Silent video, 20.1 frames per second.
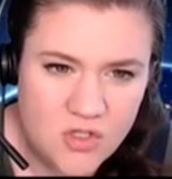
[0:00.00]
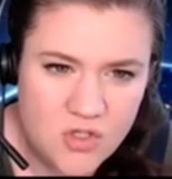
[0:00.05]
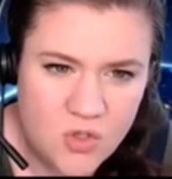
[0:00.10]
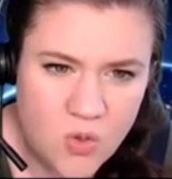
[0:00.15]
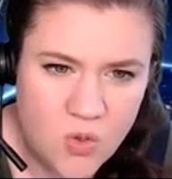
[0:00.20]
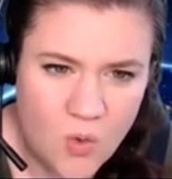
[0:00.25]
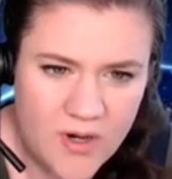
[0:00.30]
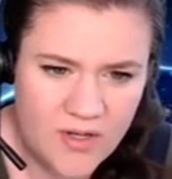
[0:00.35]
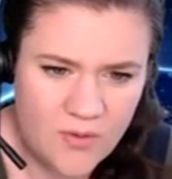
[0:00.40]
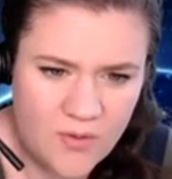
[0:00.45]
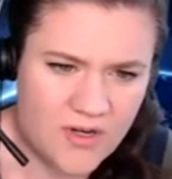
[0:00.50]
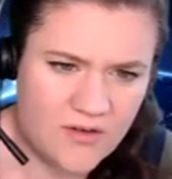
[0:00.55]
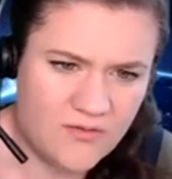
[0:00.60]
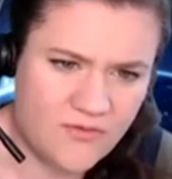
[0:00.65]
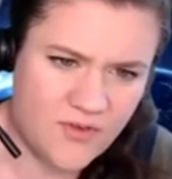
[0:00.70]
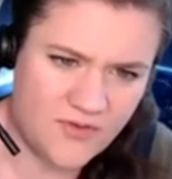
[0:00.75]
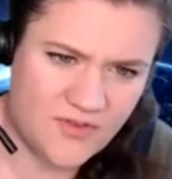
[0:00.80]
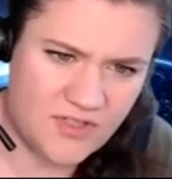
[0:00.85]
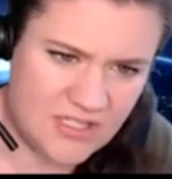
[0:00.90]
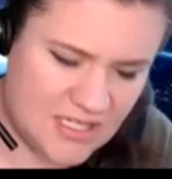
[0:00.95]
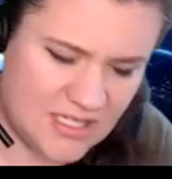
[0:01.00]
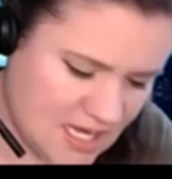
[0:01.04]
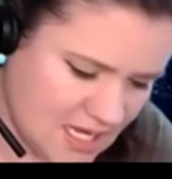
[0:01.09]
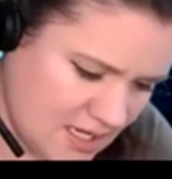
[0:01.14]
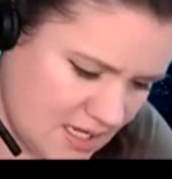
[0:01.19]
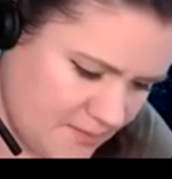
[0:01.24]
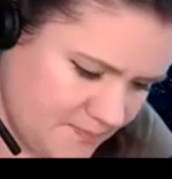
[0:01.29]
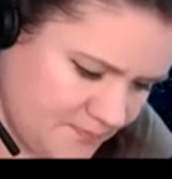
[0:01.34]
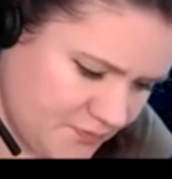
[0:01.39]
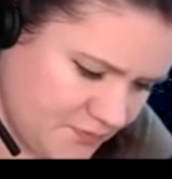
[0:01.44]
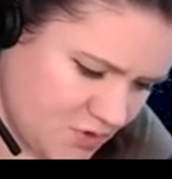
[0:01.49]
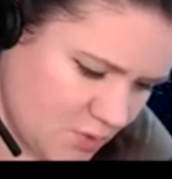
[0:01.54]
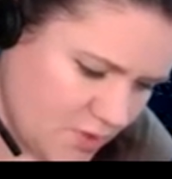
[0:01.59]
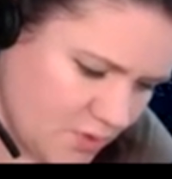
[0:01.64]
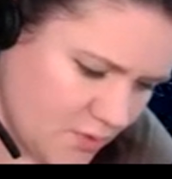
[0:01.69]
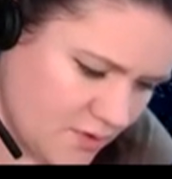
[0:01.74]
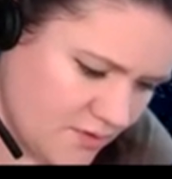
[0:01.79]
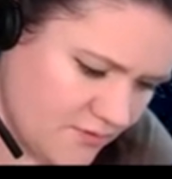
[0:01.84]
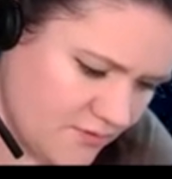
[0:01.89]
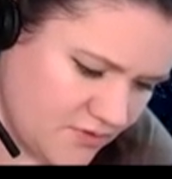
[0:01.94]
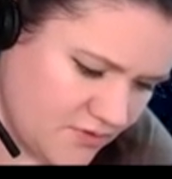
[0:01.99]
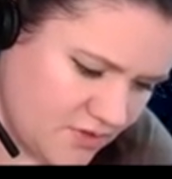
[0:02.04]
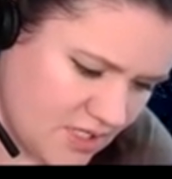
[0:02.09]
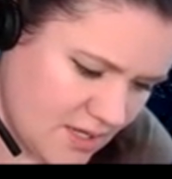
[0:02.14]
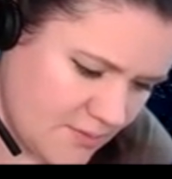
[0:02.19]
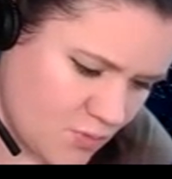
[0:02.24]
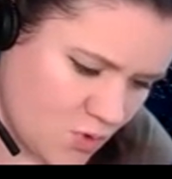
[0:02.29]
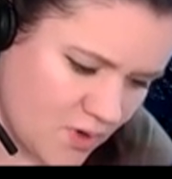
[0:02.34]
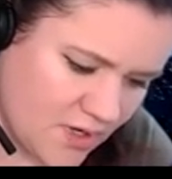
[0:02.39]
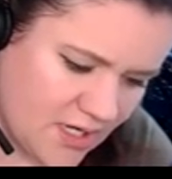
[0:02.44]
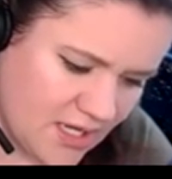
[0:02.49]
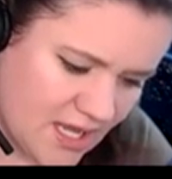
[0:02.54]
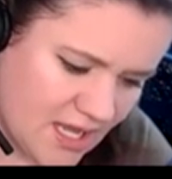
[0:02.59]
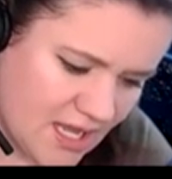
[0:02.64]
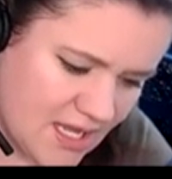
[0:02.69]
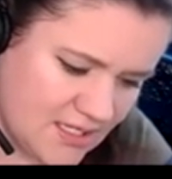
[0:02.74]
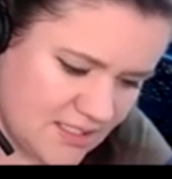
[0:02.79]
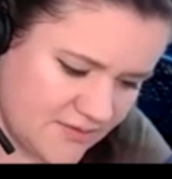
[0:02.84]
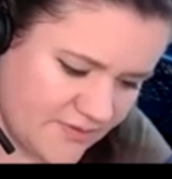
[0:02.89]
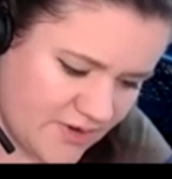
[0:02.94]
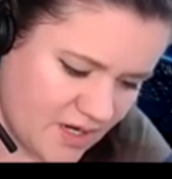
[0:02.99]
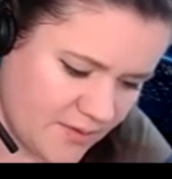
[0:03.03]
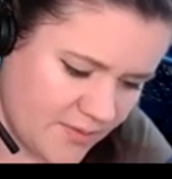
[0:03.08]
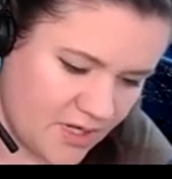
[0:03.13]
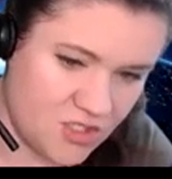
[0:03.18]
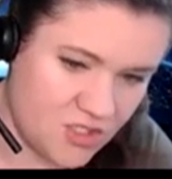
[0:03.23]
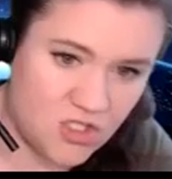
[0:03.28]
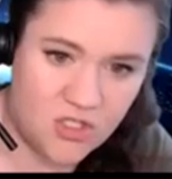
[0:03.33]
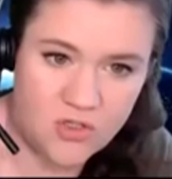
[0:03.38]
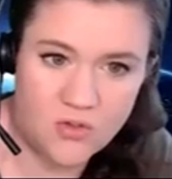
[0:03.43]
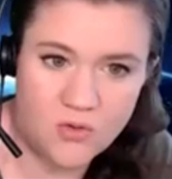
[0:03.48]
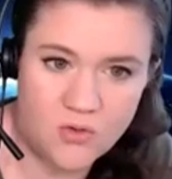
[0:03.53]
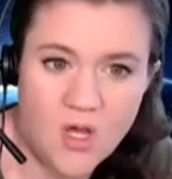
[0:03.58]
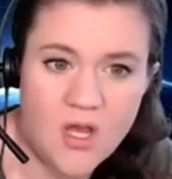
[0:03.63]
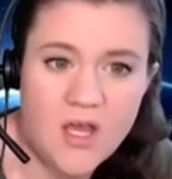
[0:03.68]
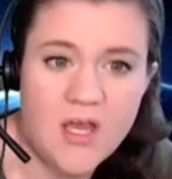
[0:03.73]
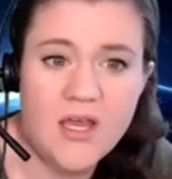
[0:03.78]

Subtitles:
2158.8 divided by 2.